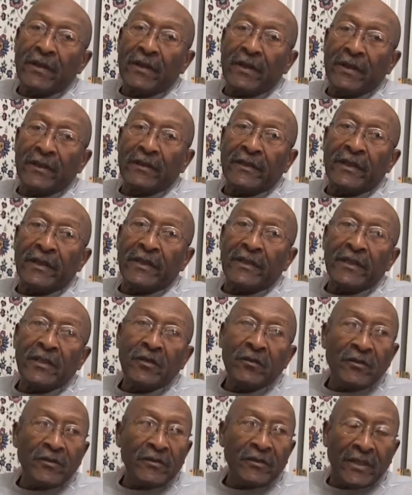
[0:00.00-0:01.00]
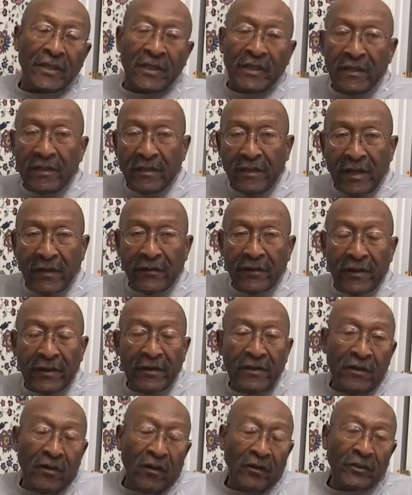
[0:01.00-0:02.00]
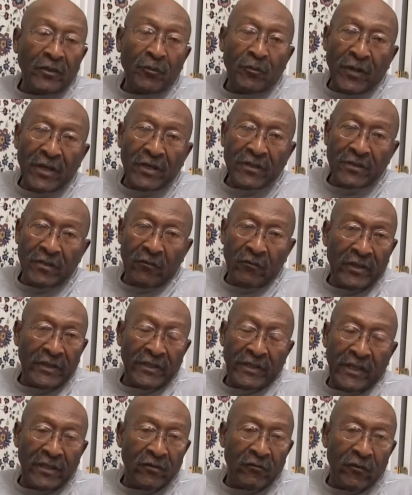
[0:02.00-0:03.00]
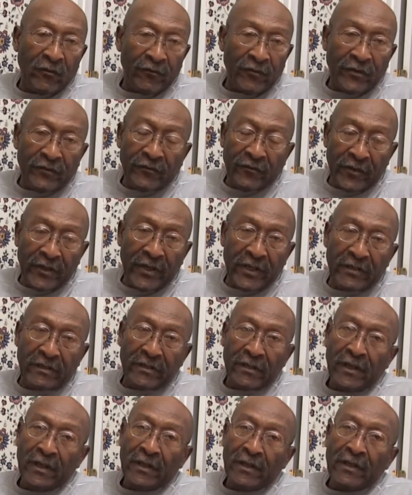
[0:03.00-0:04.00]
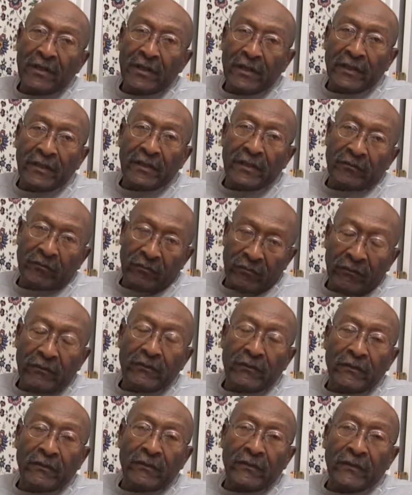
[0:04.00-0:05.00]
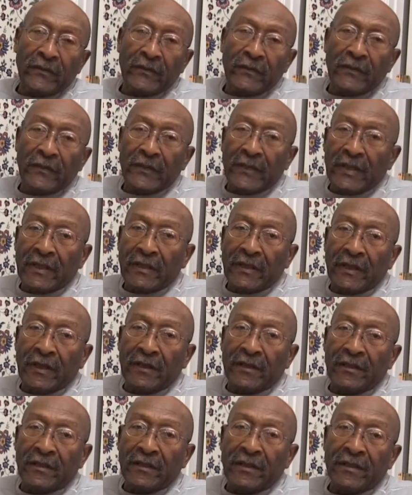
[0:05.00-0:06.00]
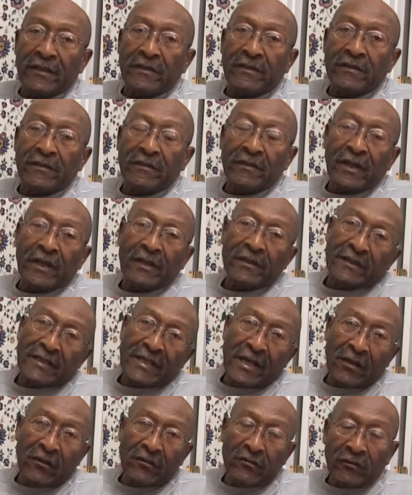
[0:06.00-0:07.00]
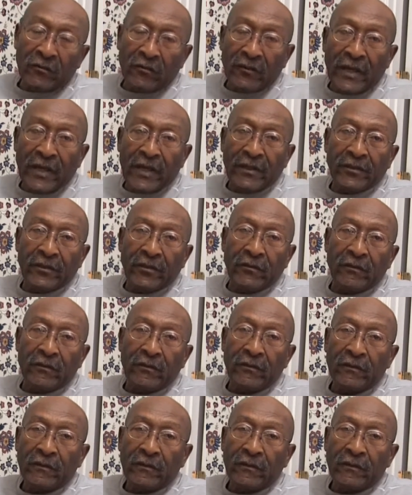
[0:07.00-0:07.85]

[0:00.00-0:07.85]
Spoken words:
and he I think he caught the bus or went down with his friends, and then and yes, downtown Orlando.